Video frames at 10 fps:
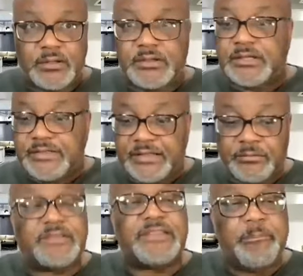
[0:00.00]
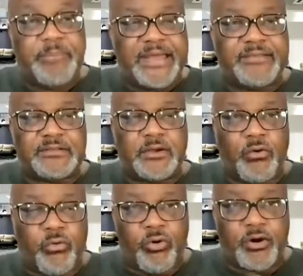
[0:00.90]
this was the best
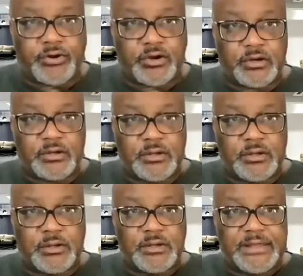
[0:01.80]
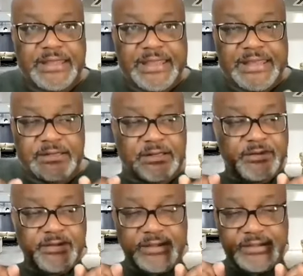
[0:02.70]
quarter in
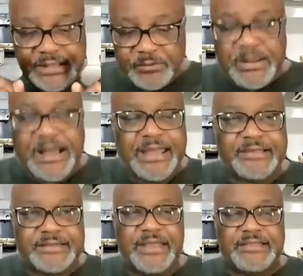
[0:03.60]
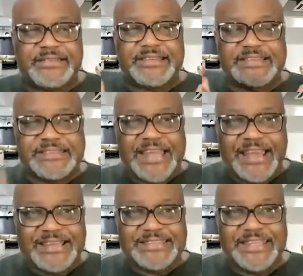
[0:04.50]
the NYSE since
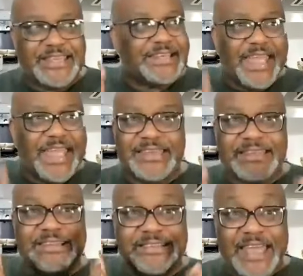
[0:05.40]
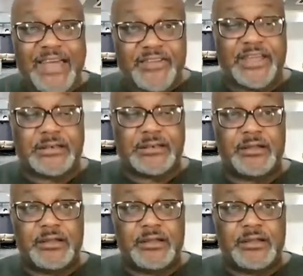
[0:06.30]
1987.